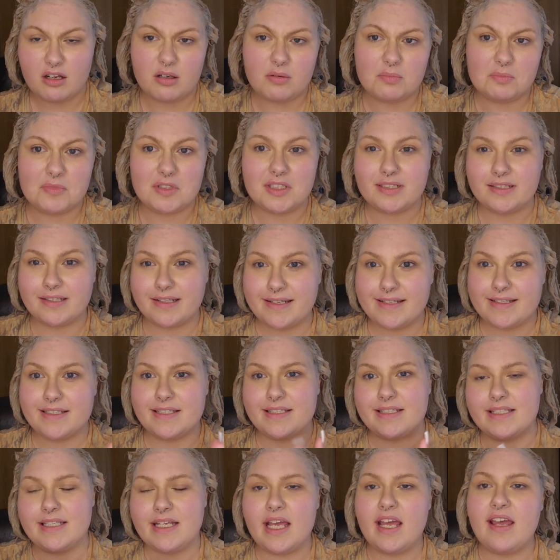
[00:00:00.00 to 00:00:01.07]
I'm going to let it
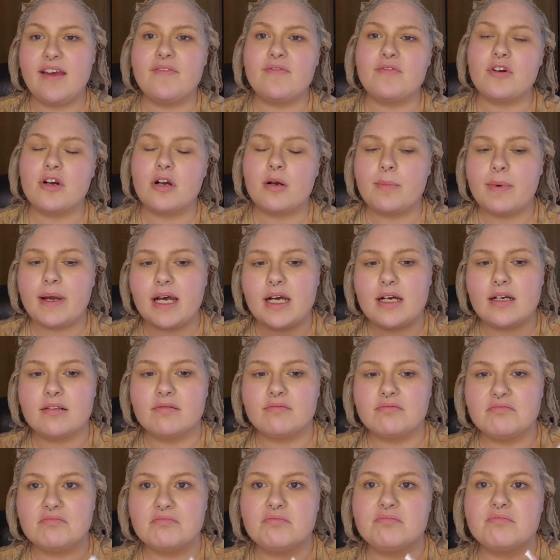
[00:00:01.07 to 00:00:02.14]
sit for about
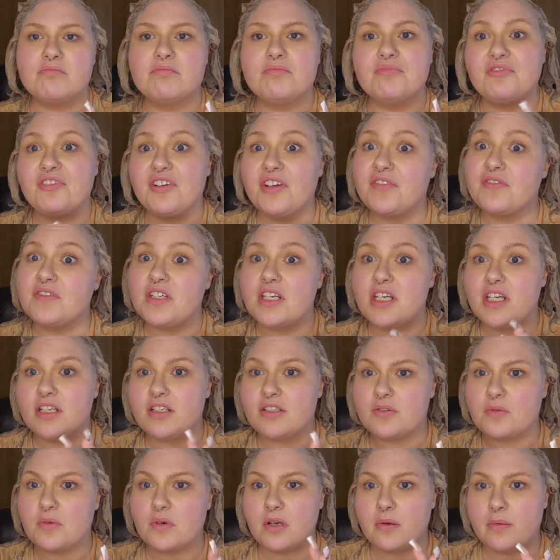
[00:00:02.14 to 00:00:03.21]

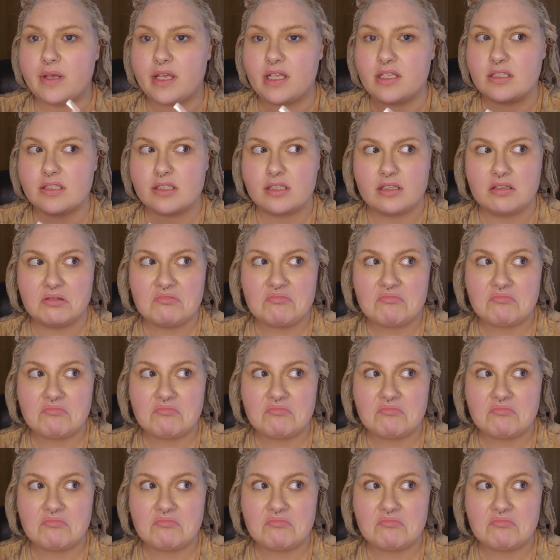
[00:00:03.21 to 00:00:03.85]
15-20 minutes,